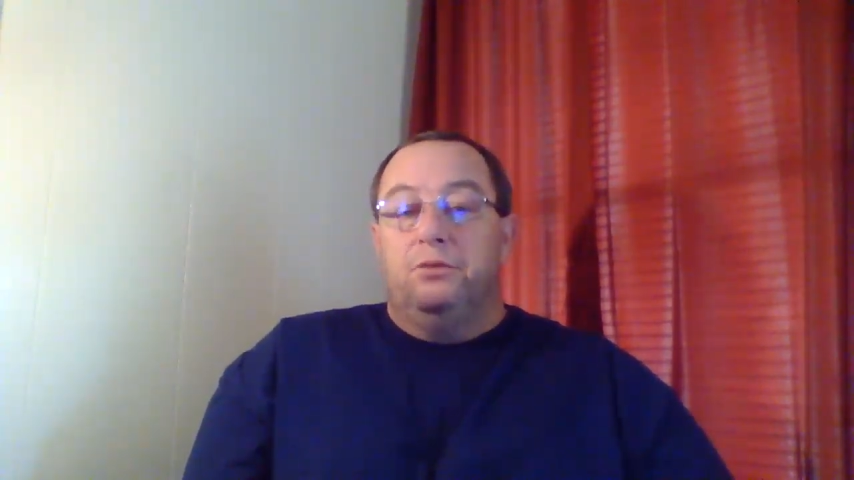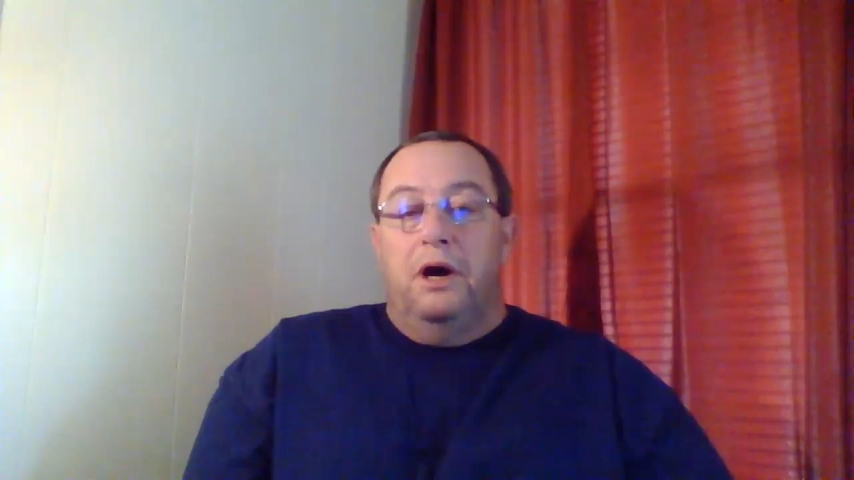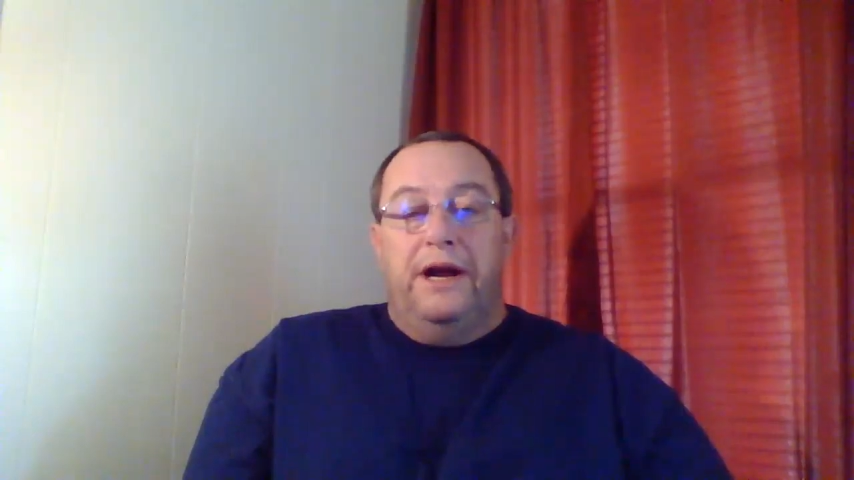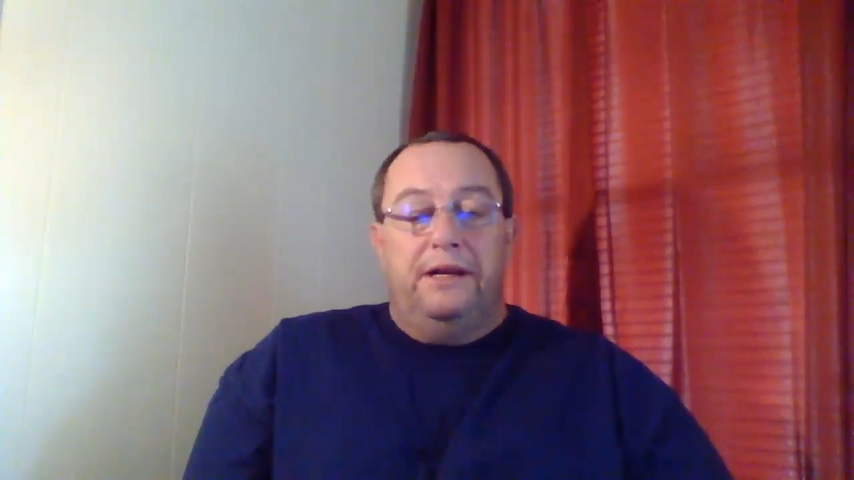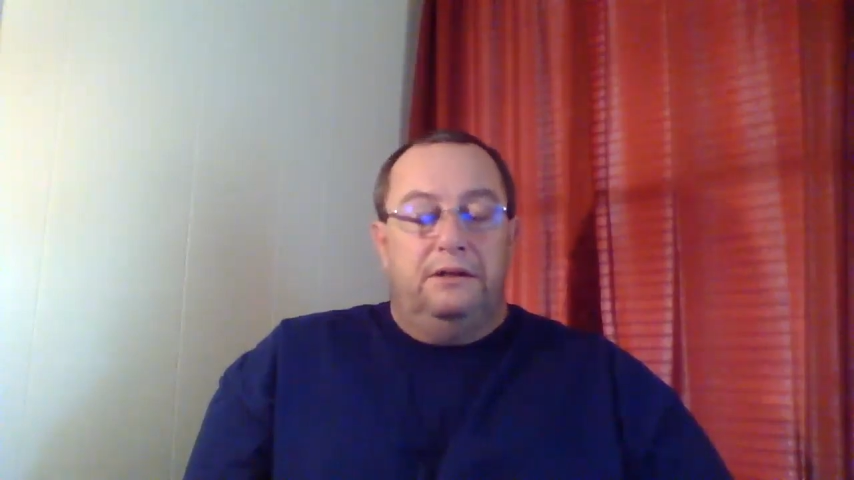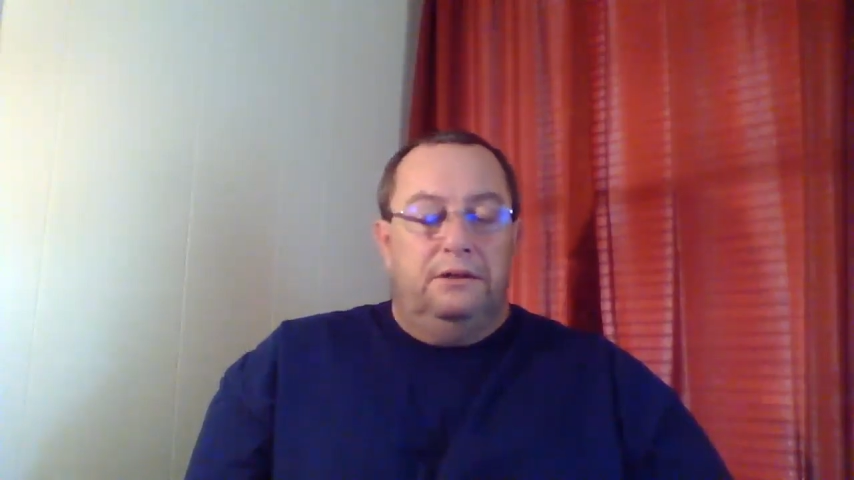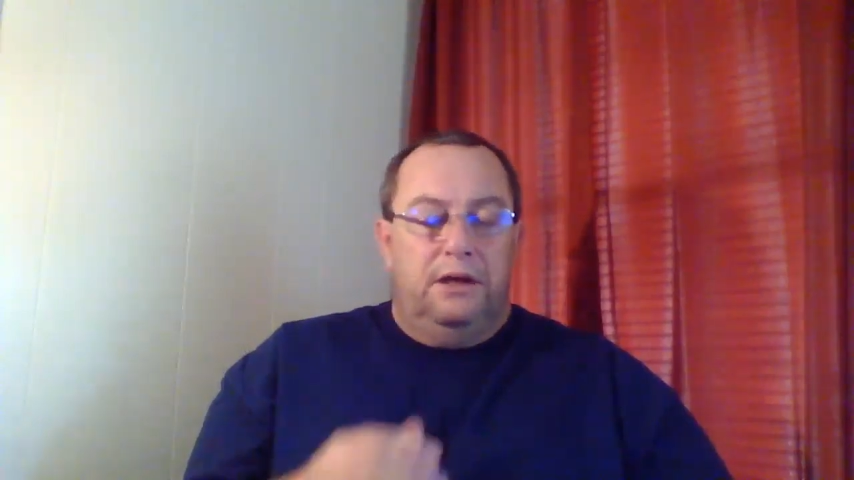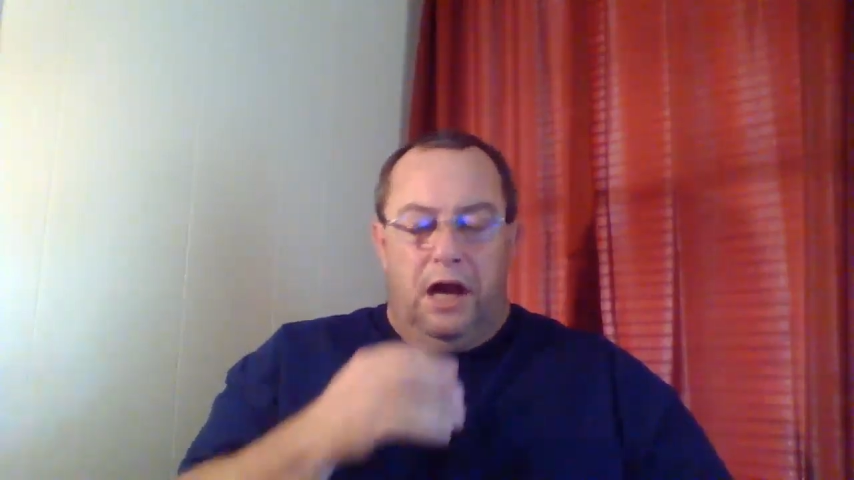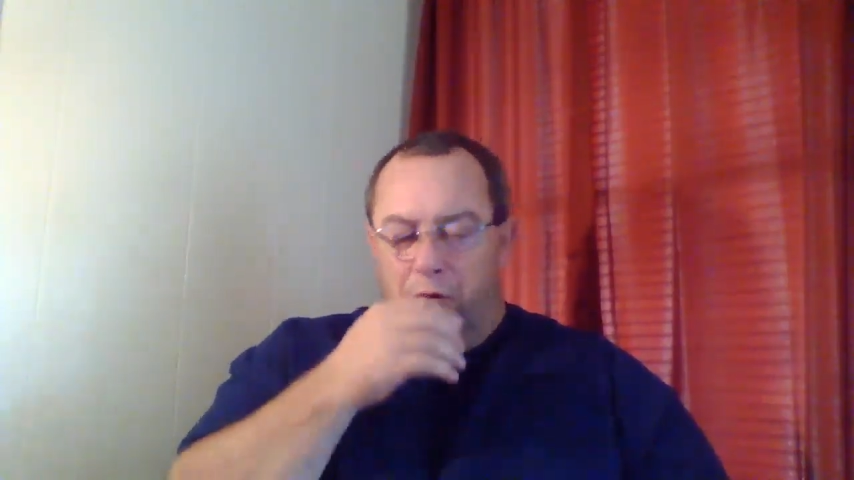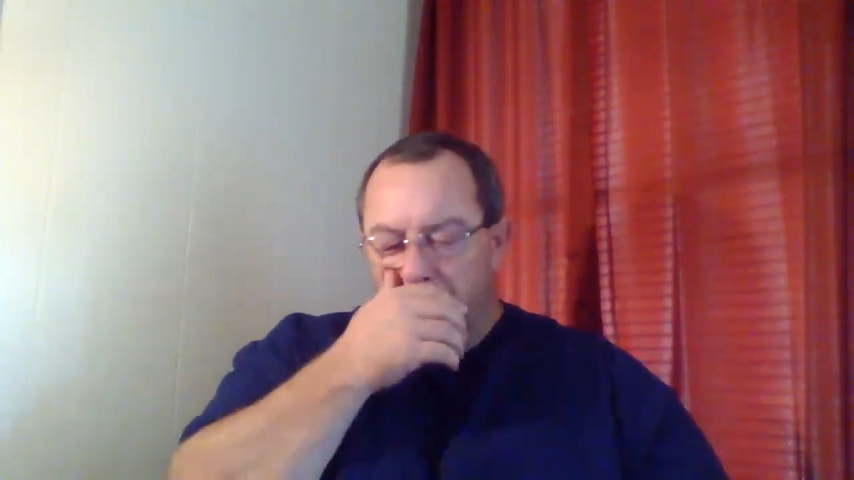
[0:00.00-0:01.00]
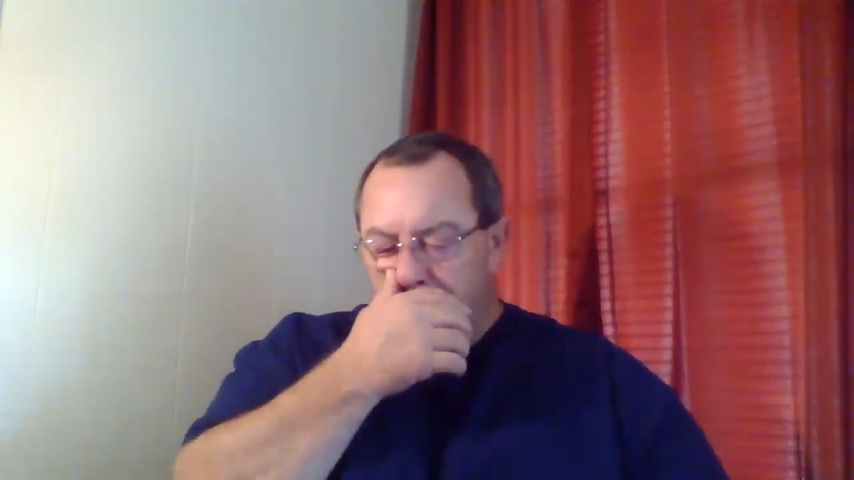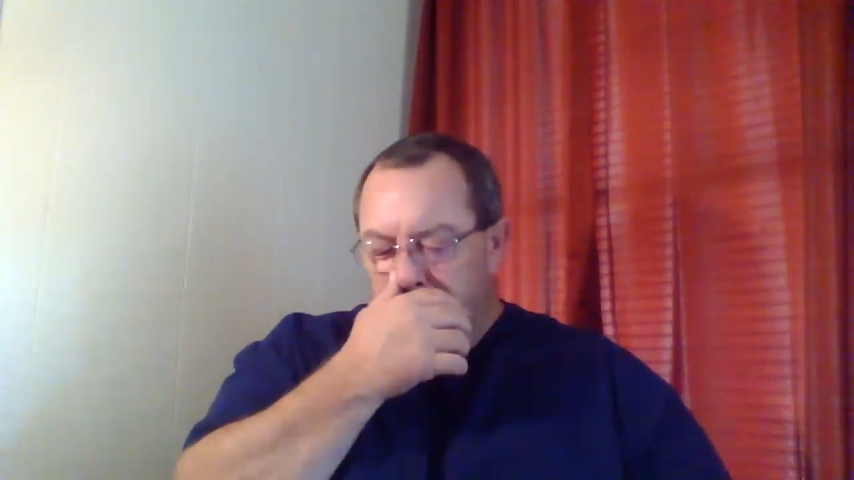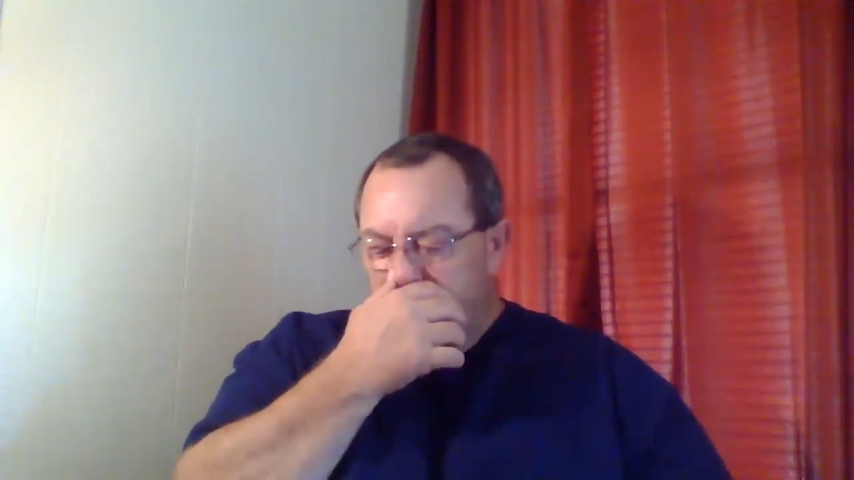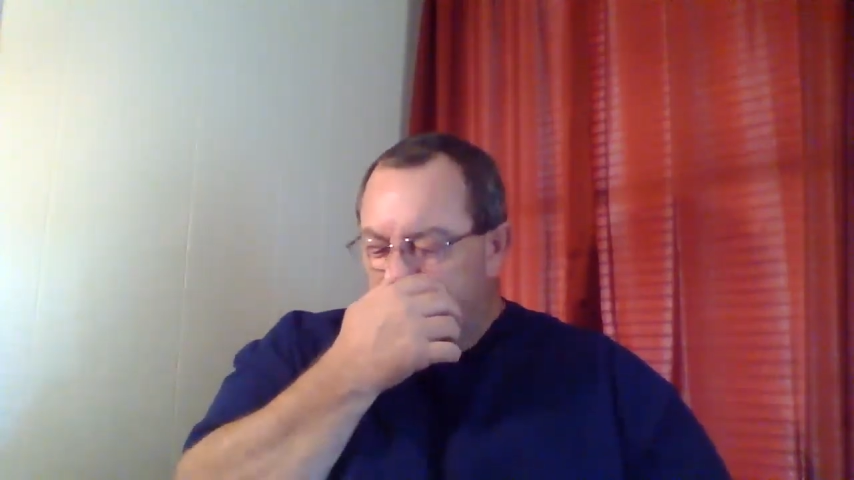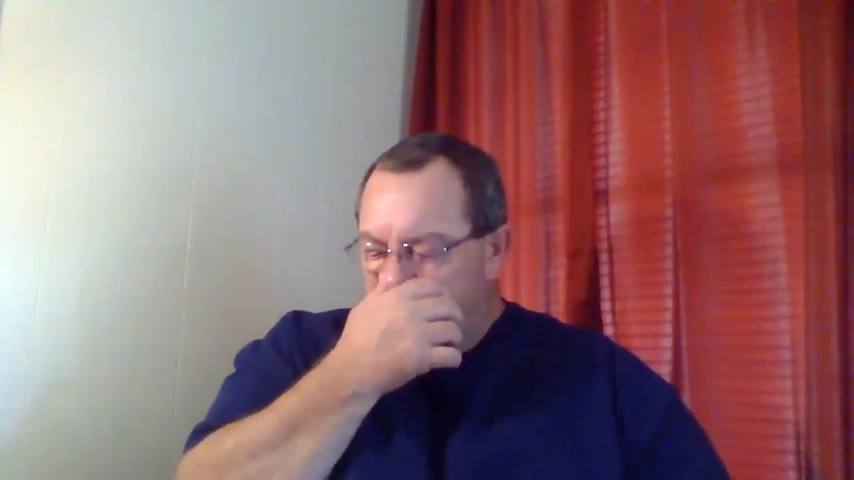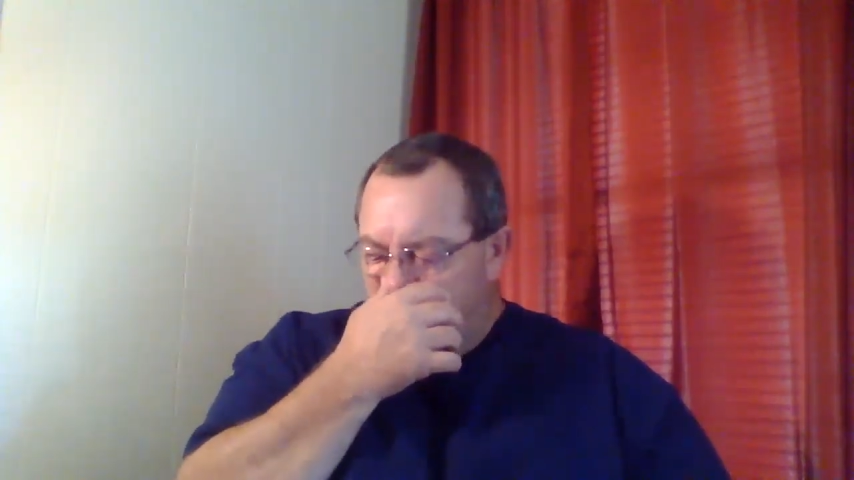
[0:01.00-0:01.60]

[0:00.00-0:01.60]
weight, I want you to.